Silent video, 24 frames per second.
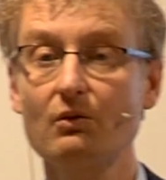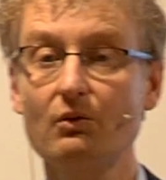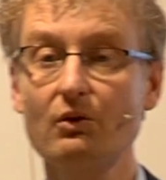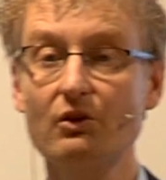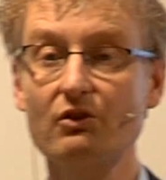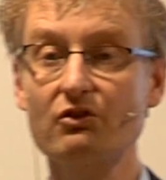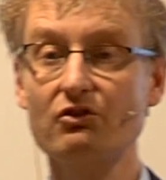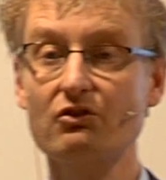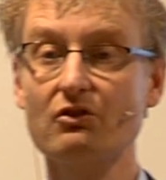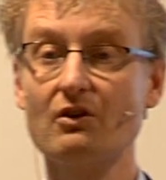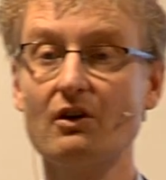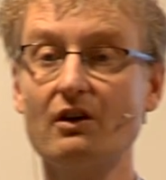
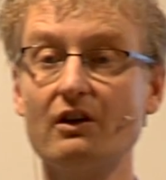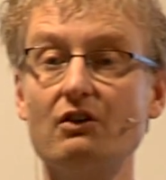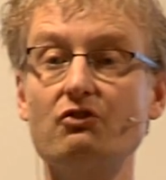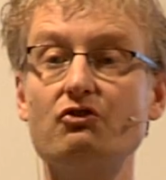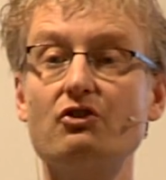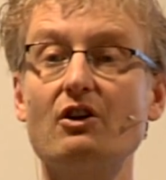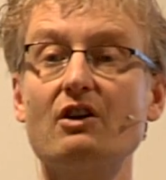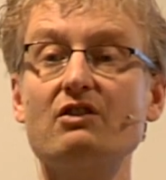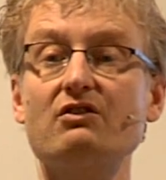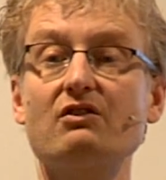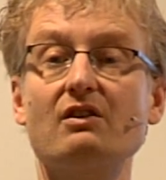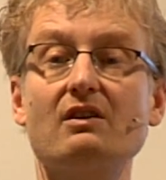will start
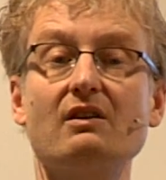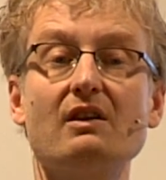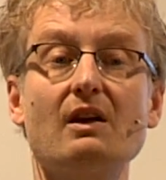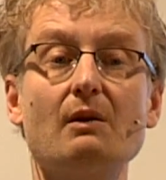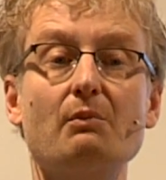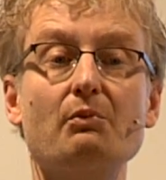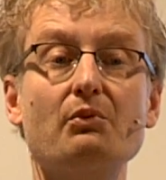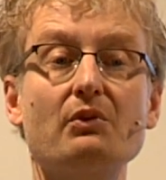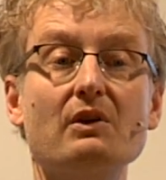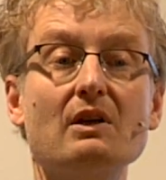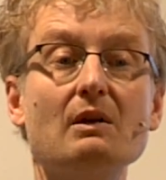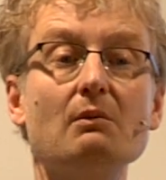adjusting
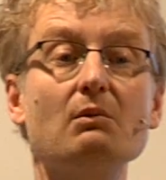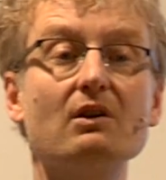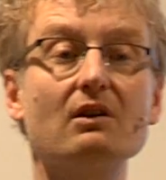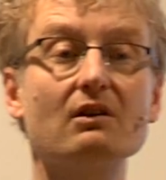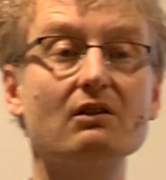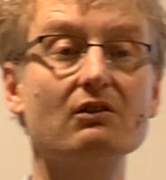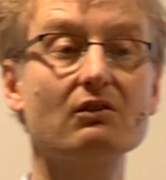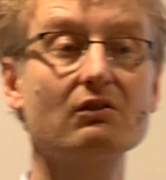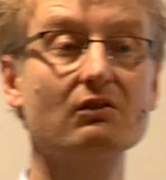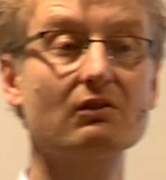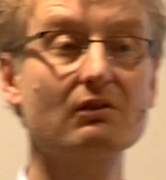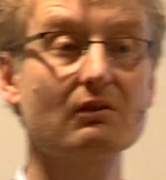their
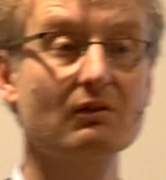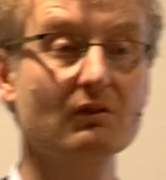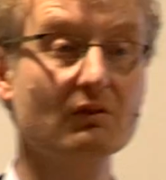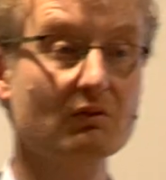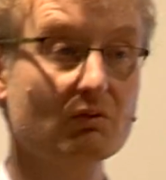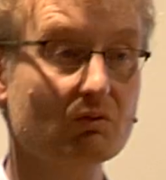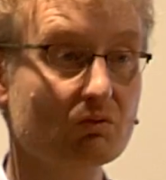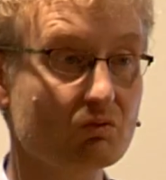premiums,